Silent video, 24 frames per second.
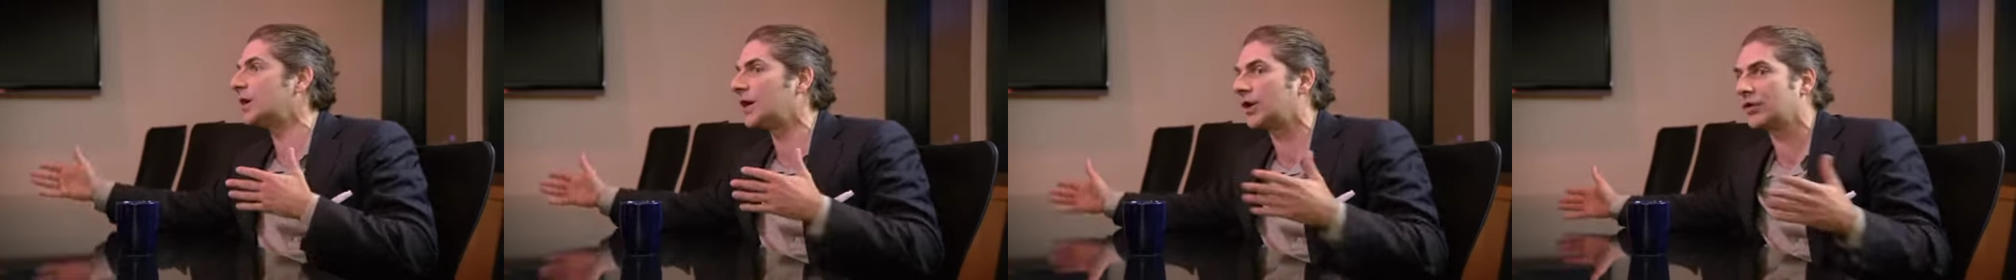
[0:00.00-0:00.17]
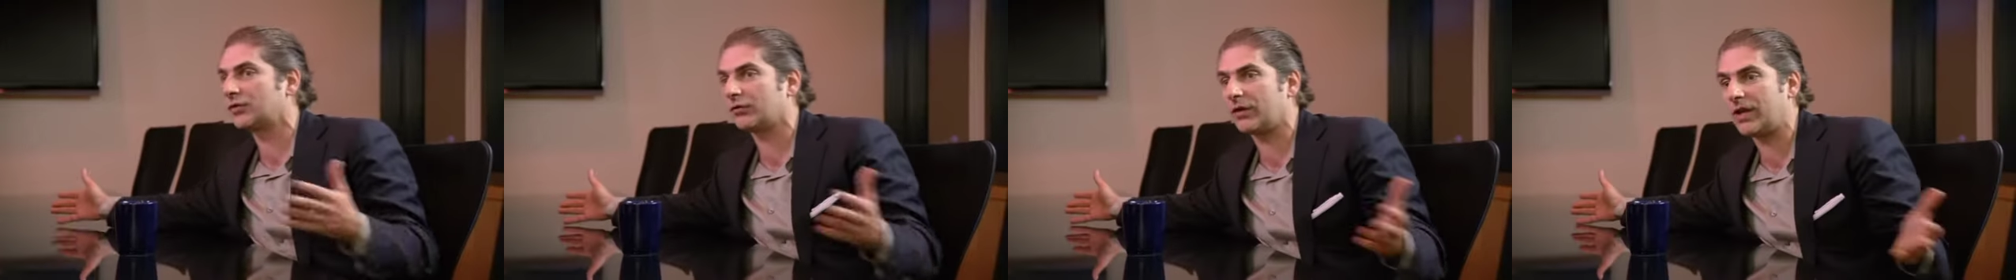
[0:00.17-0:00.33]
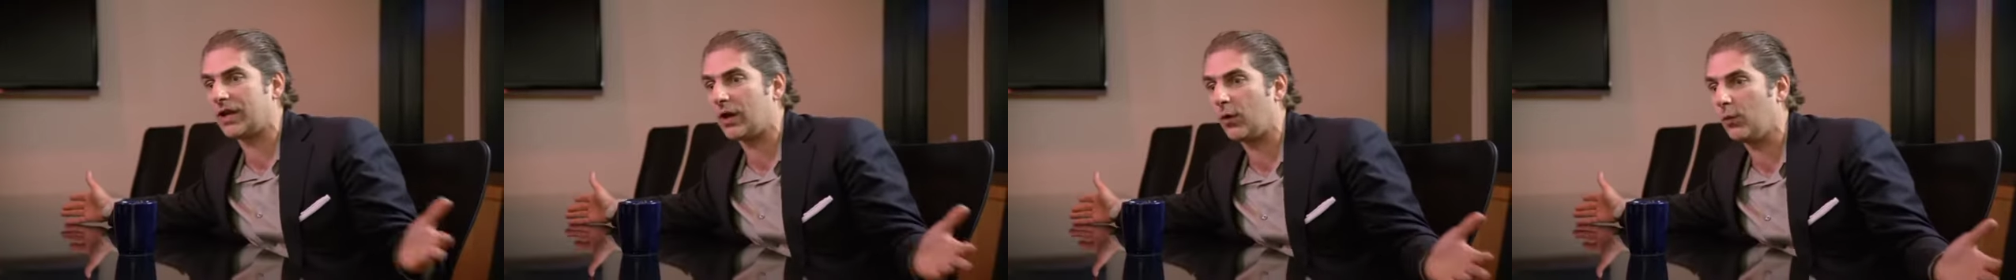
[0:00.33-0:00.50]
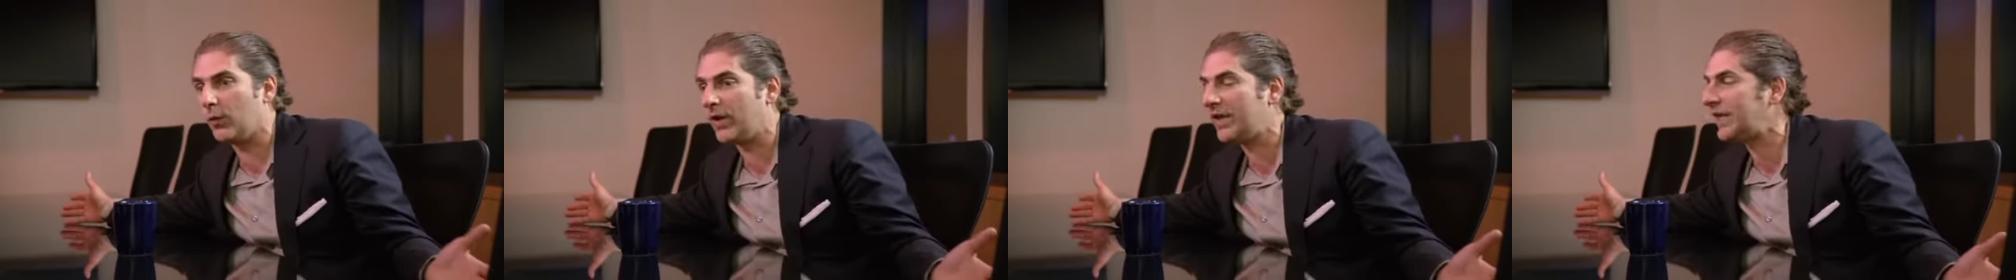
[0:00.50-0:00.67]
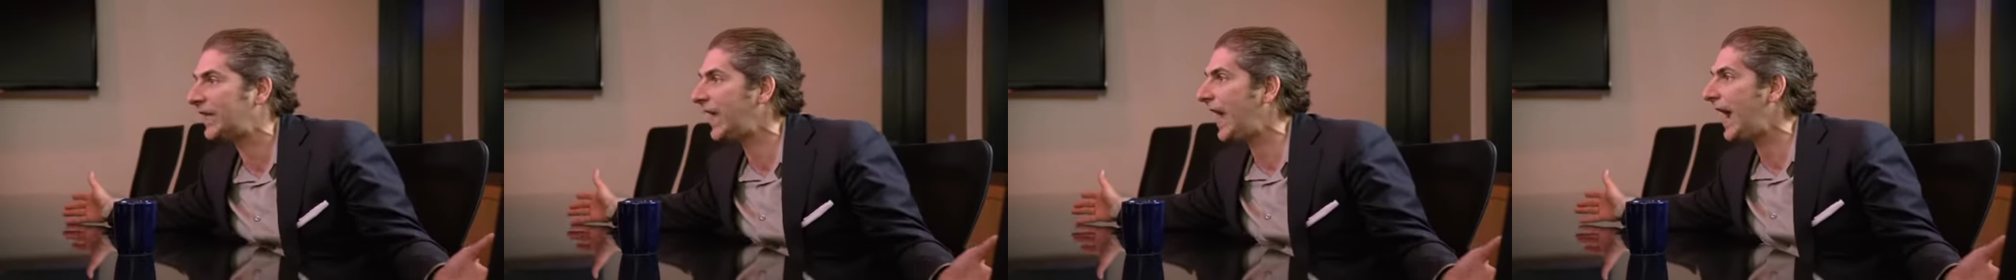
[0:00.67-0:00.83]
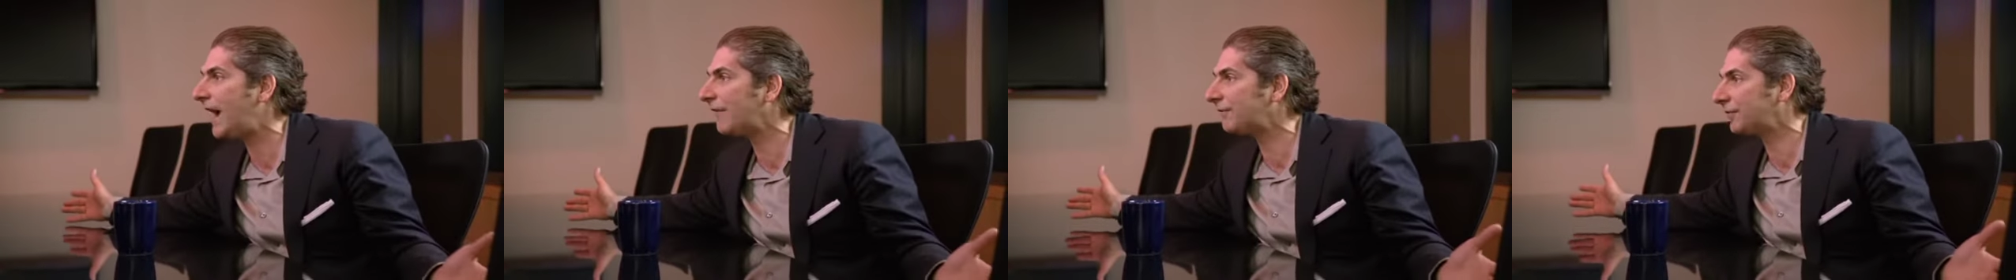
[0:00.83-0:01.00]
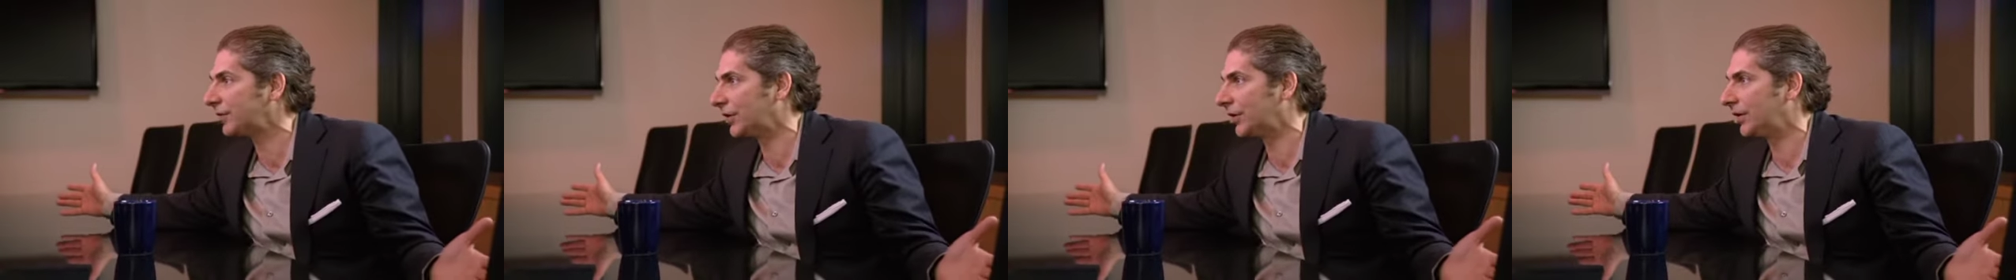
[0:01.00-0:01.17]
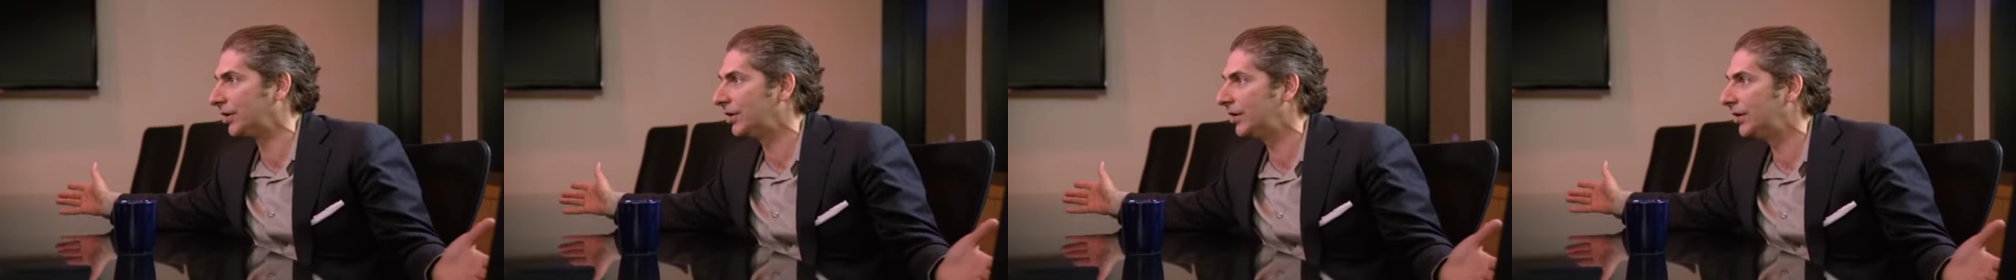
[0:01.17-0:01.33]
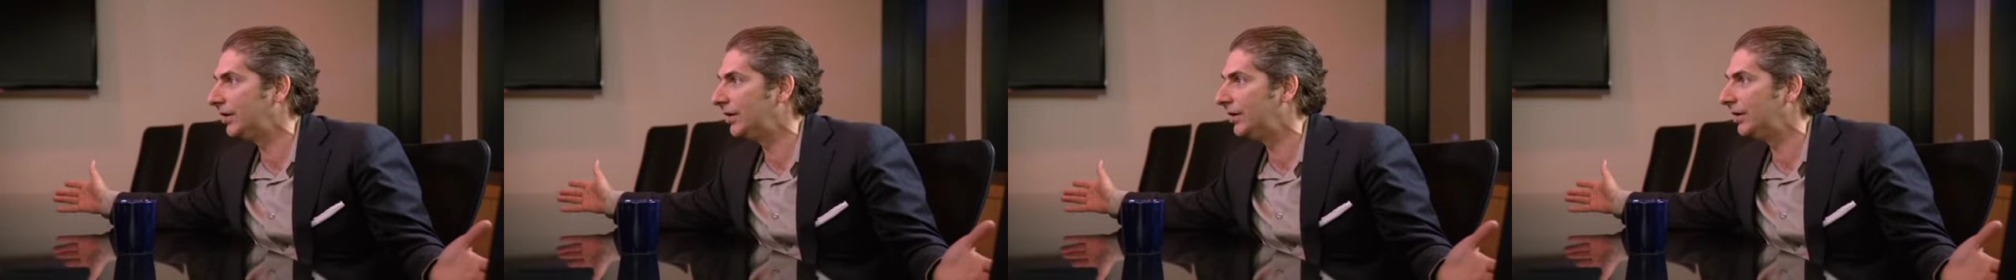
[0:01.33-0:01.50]
you could drink a week after.
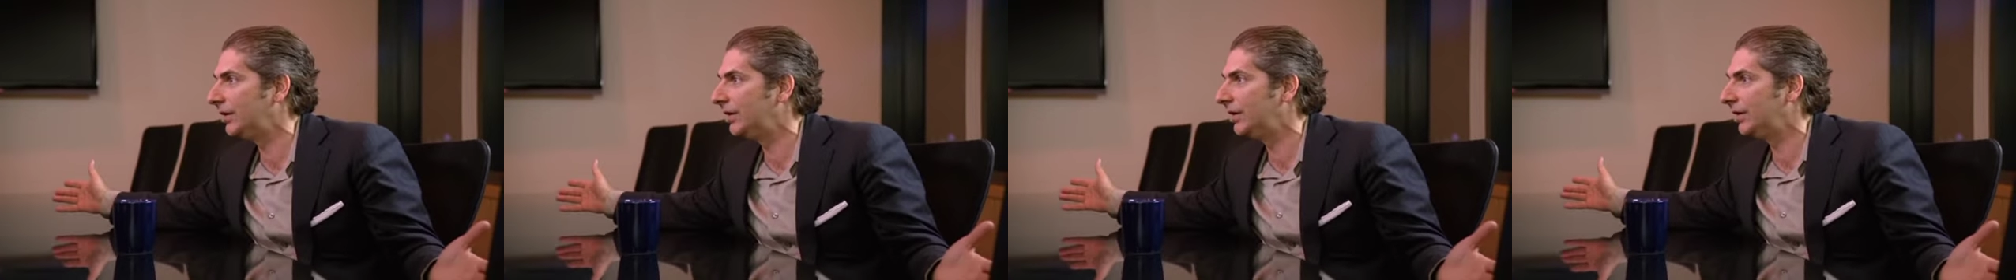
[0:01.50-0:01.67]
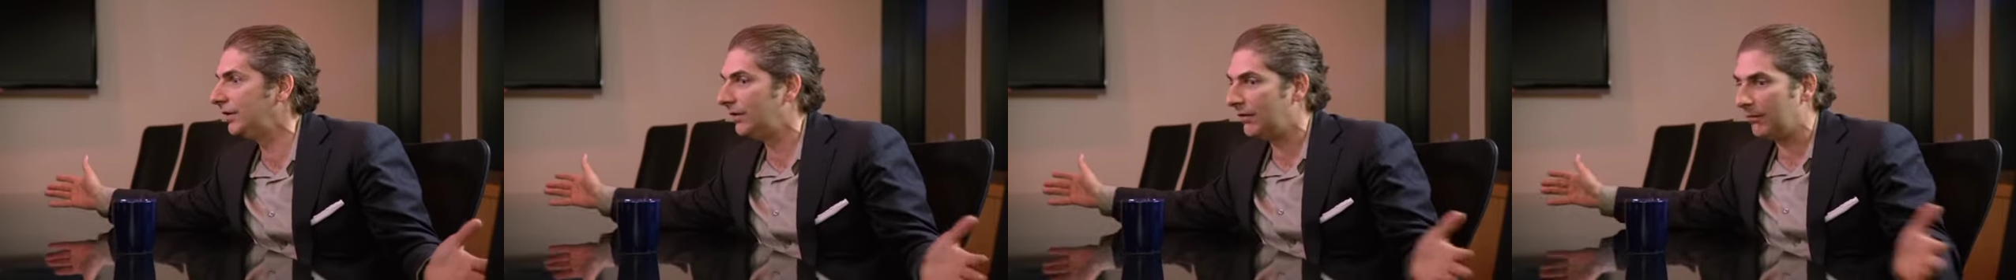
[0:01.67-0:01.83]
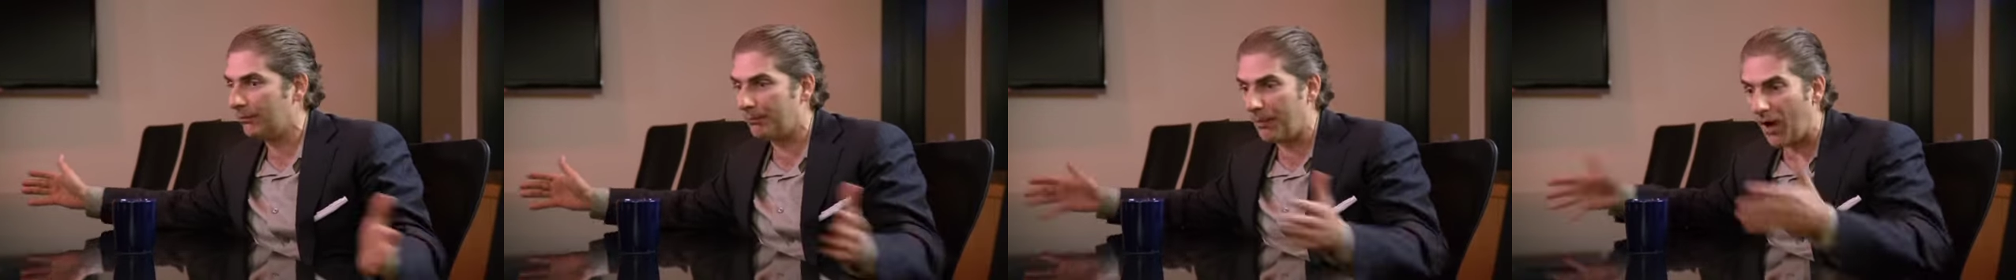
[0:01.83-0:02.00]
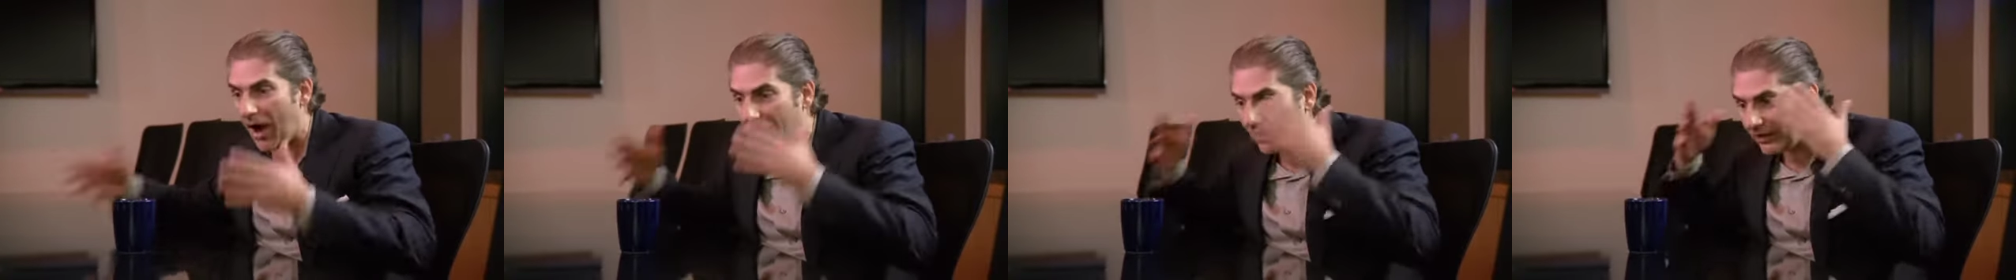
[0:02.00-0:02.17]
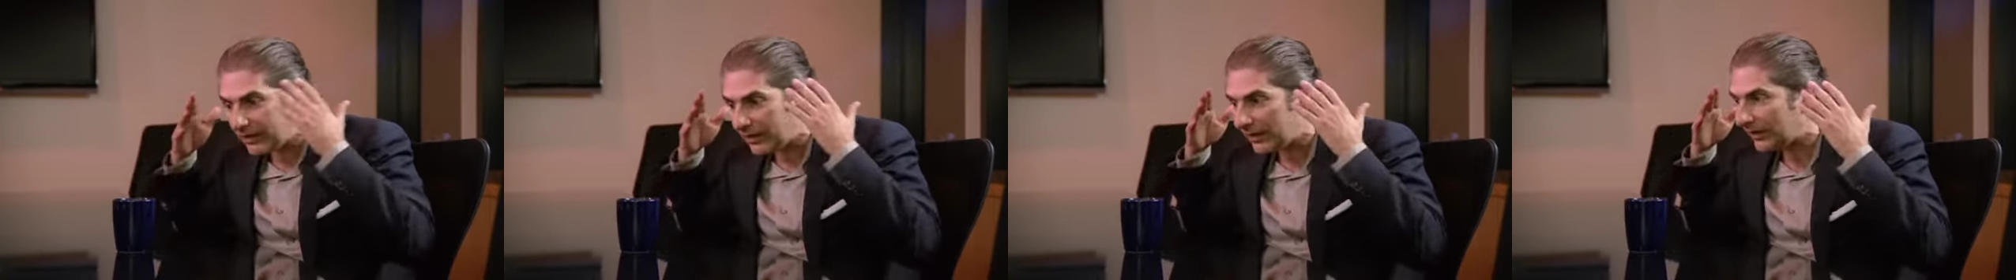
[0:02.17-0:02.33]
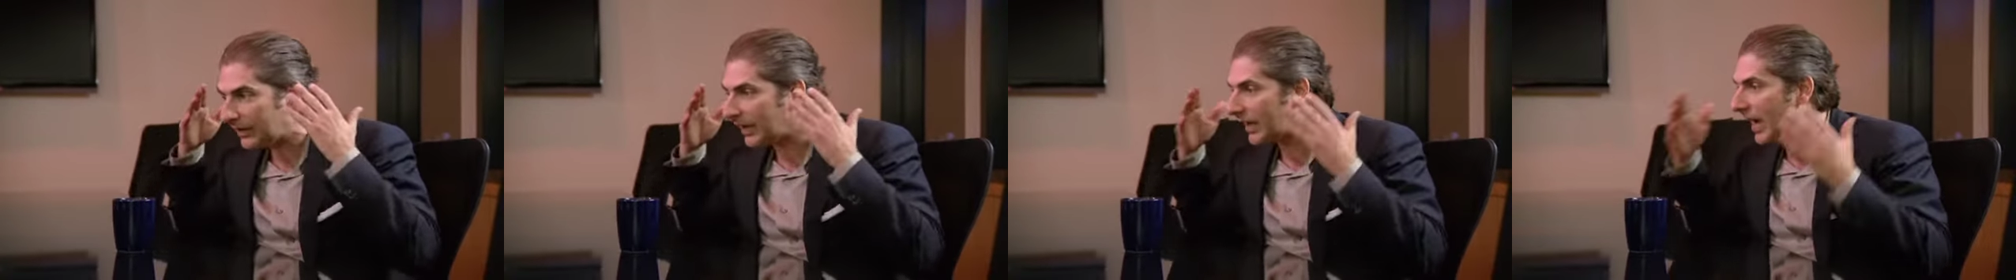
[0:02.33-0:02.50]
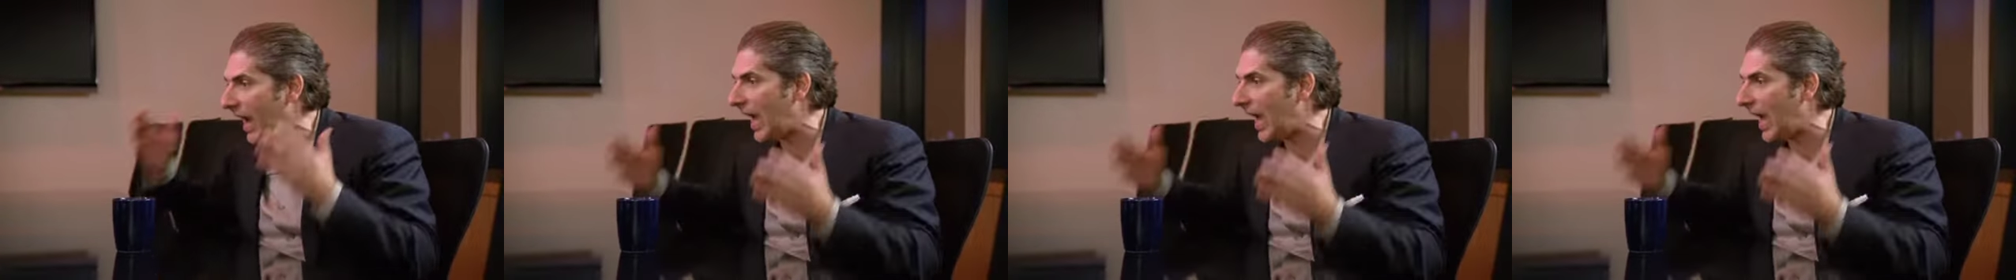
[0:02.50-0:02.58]
But you